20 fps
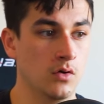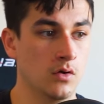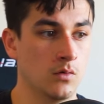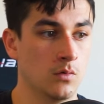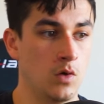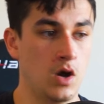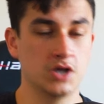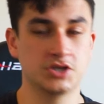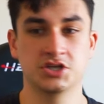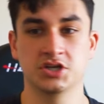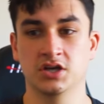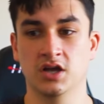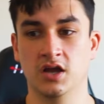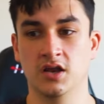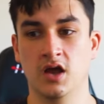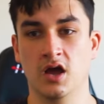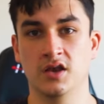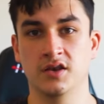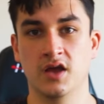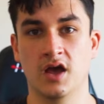watching
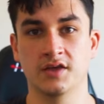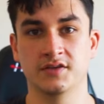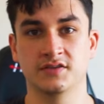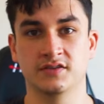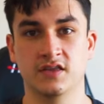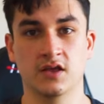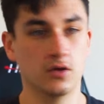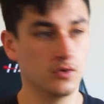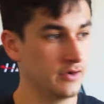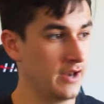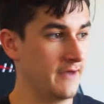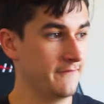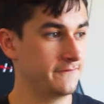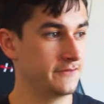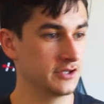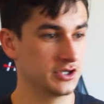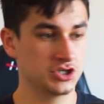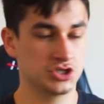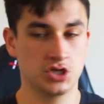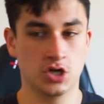a still
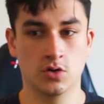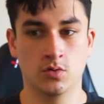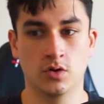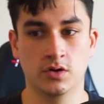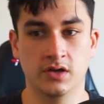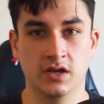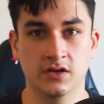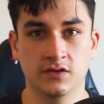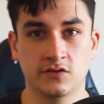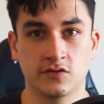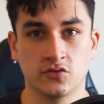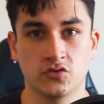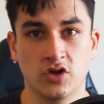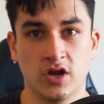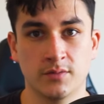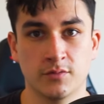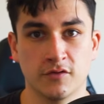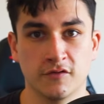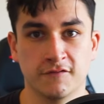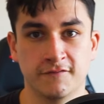Netflix show on
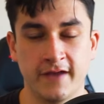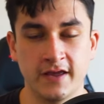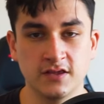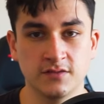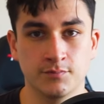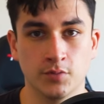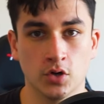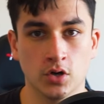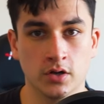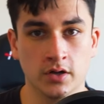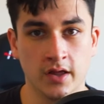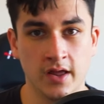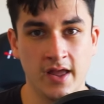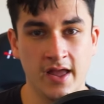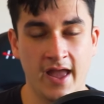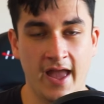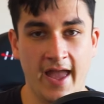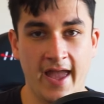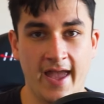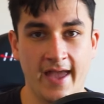Instagram or Facebook,
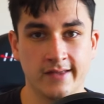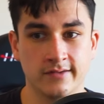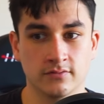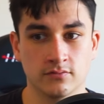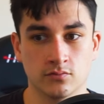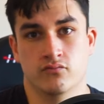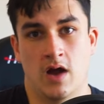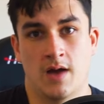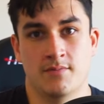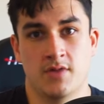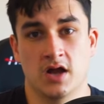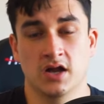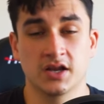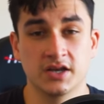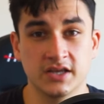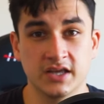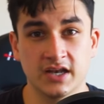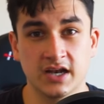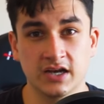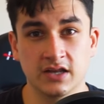and I'm not going
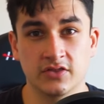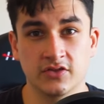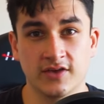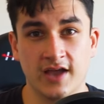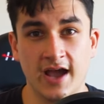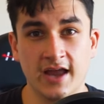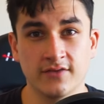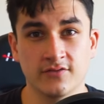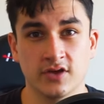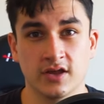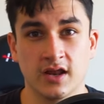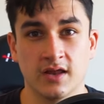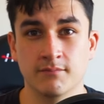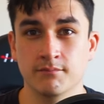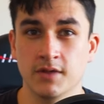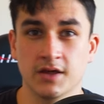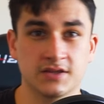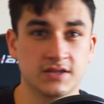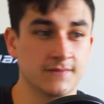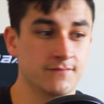to get anything out of it,
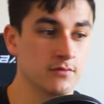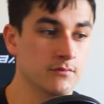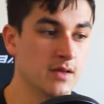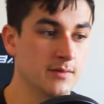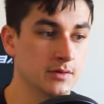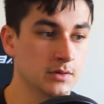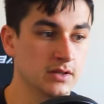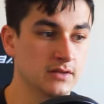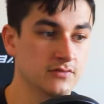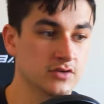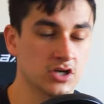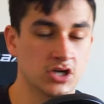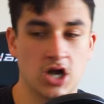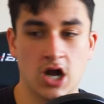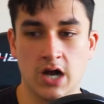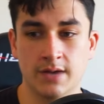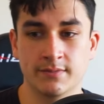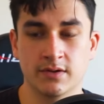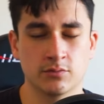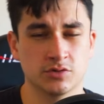except for maybe leaving a
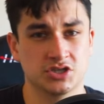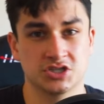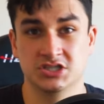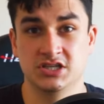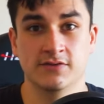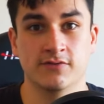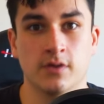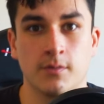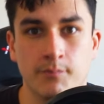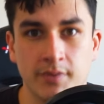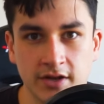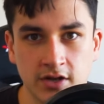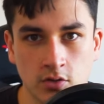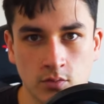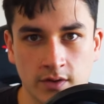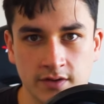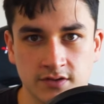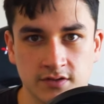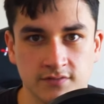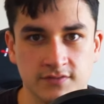comment, which is even a bigger
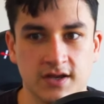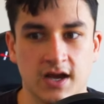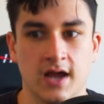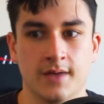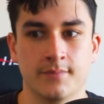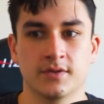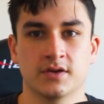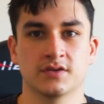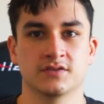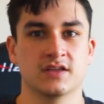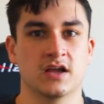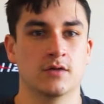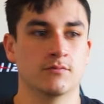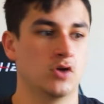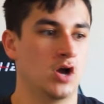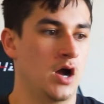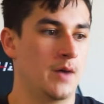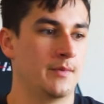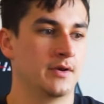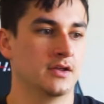waste of time because now I'm
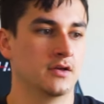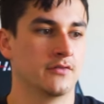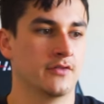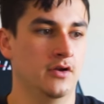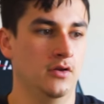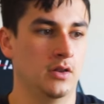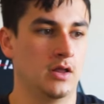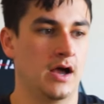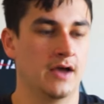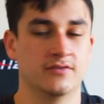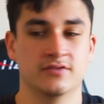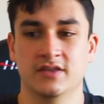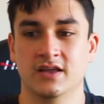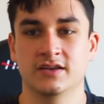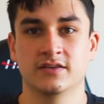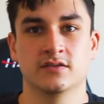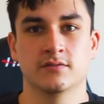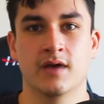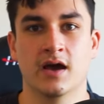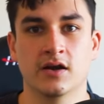commenting on their lives, and that
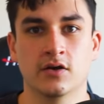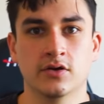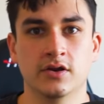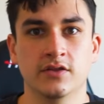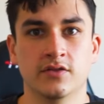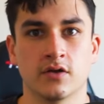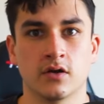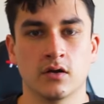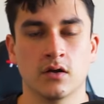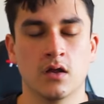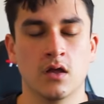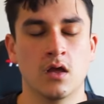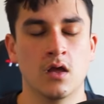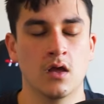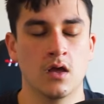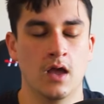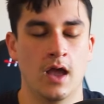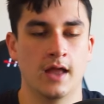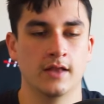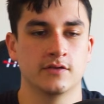doesn't matter either.
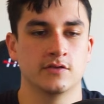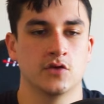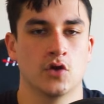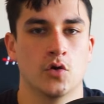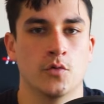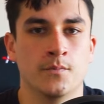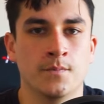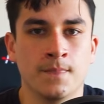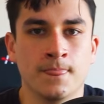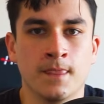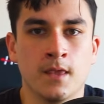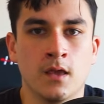And so